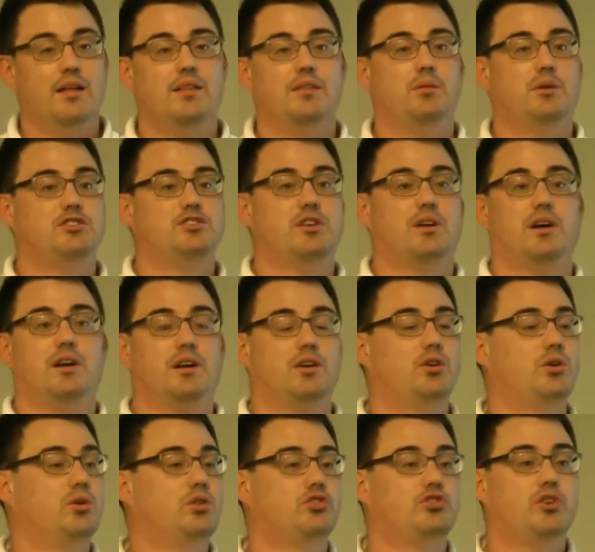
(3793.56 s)
which are on a
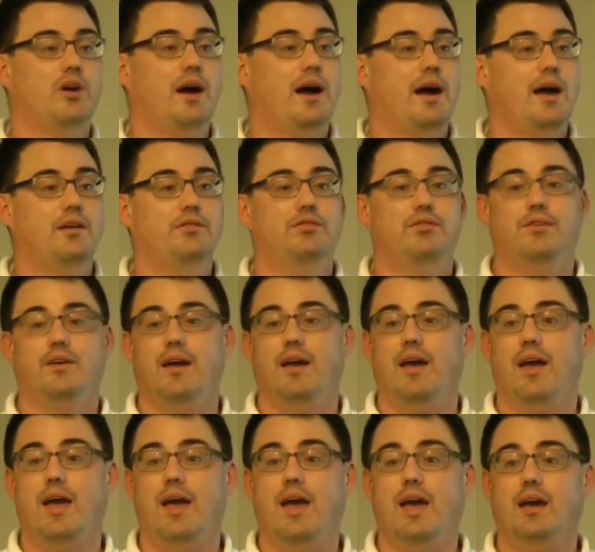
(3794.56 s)
Google Drive,
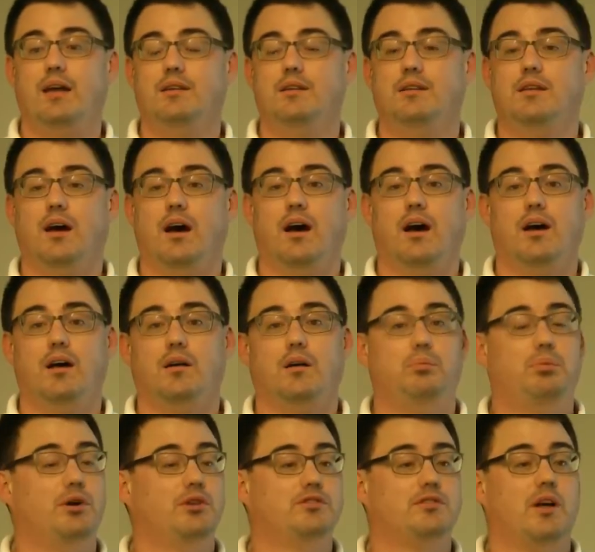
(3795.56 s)
and I'll
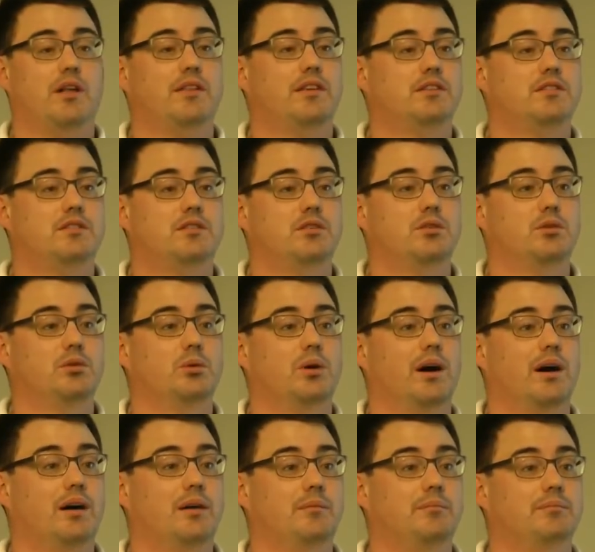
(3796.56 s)
post all this to
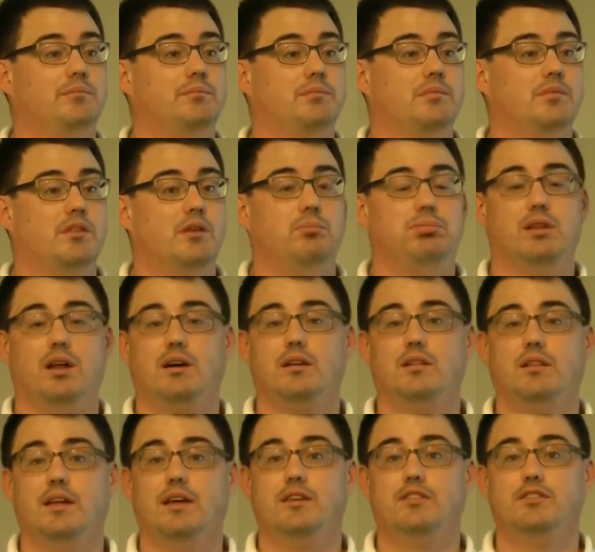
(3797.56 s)
the plug
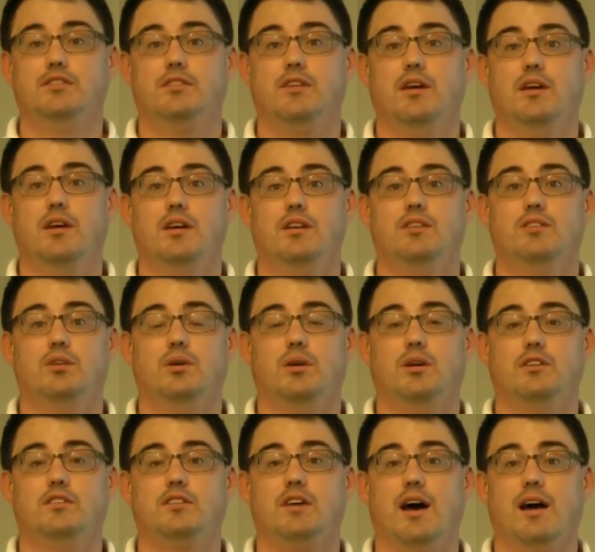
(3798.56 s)
list.
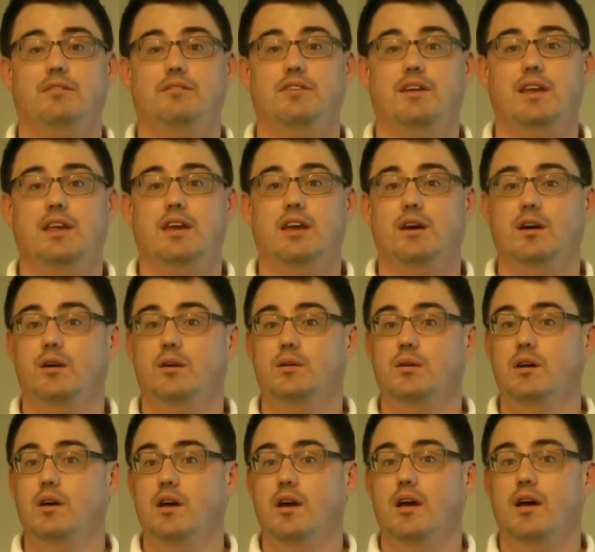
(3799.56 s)
Doran's got video,
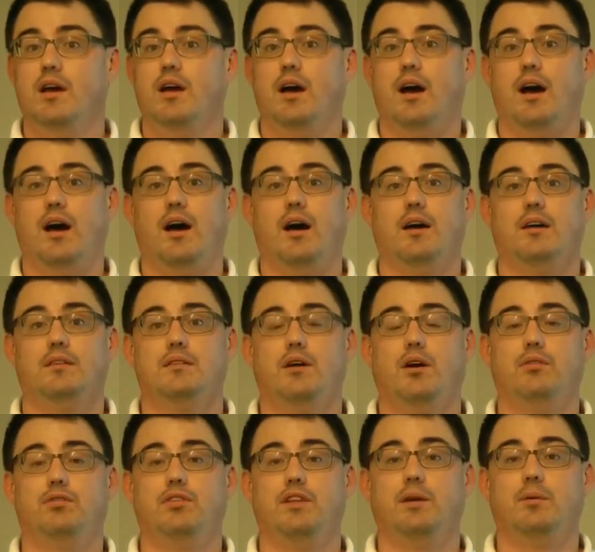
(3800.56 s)

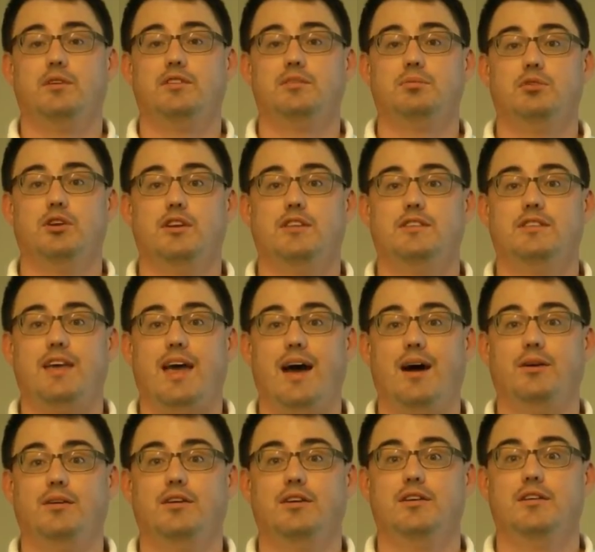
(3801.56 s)
hopefully with some good
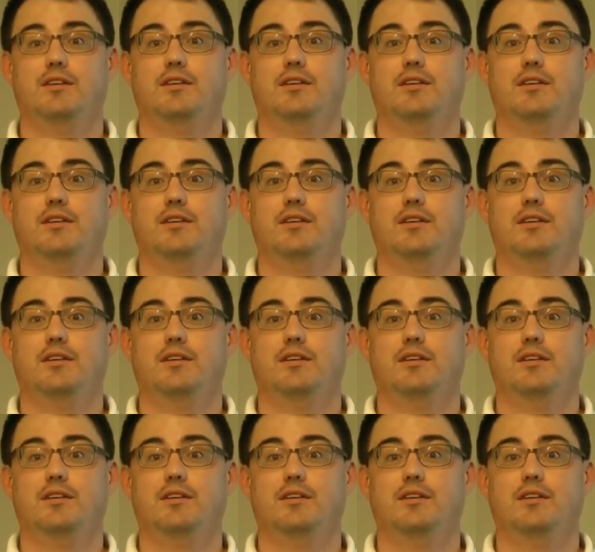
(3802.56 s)
sound.